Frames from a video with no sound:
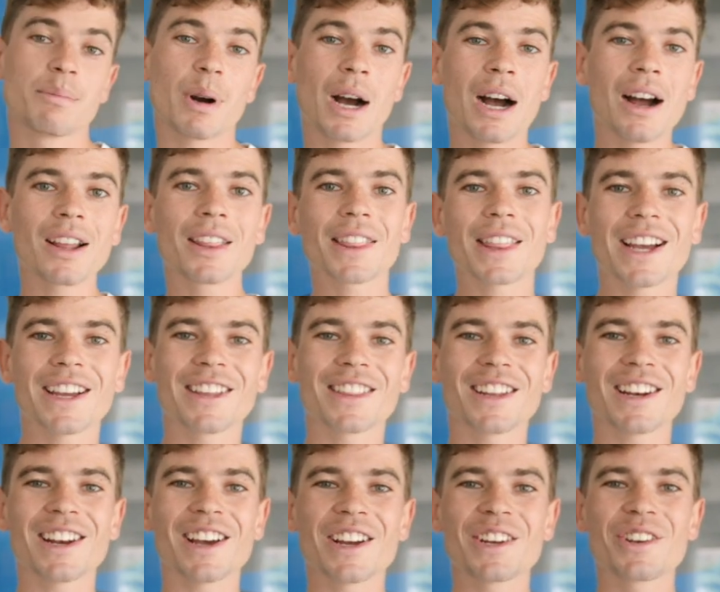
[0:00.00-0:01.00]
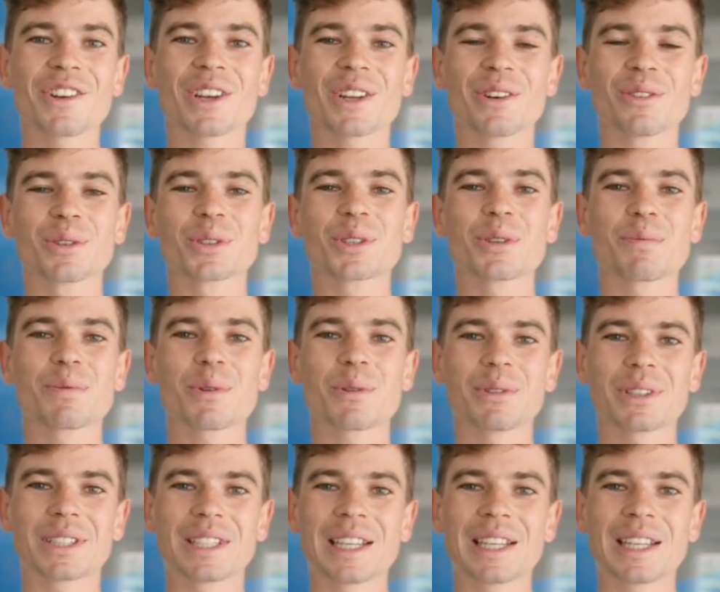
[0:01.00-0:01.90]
Behind that in the line, you can also probably